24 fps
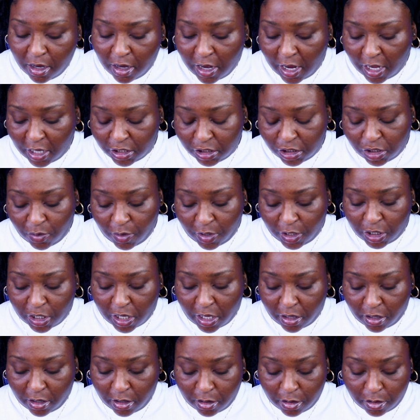next to each
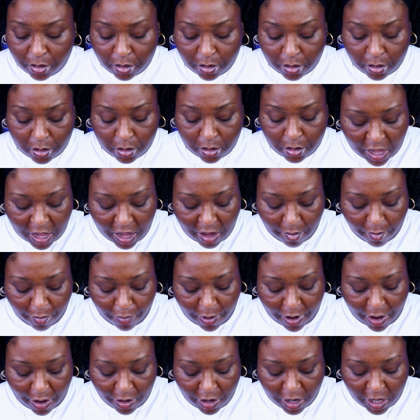other. And
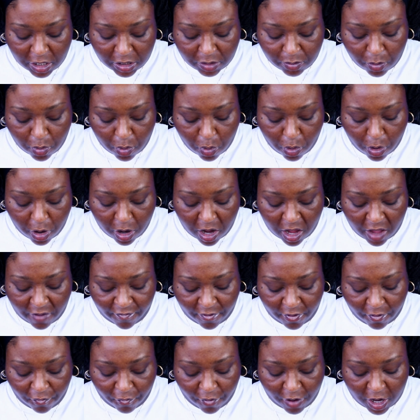Brownie's more of
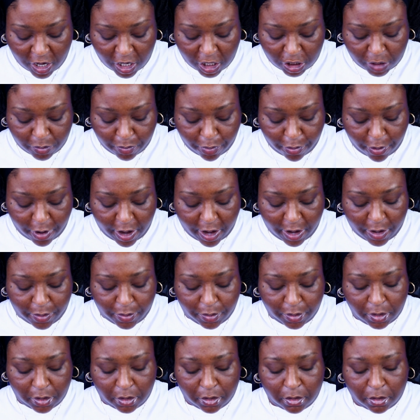a reddish
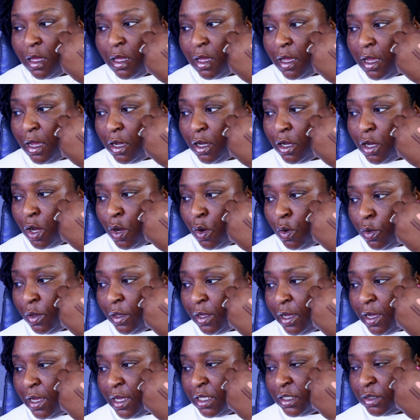brown, and
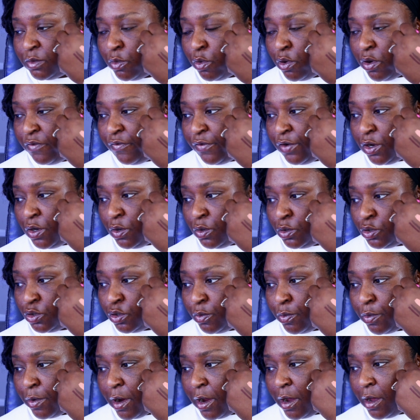Cola is more of a neutral
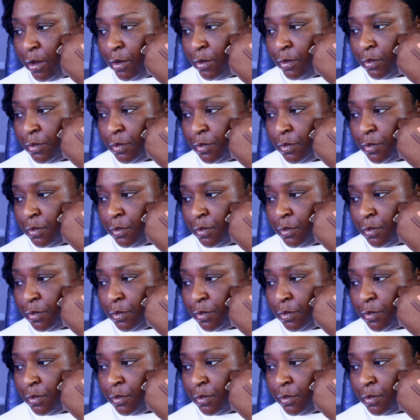brown.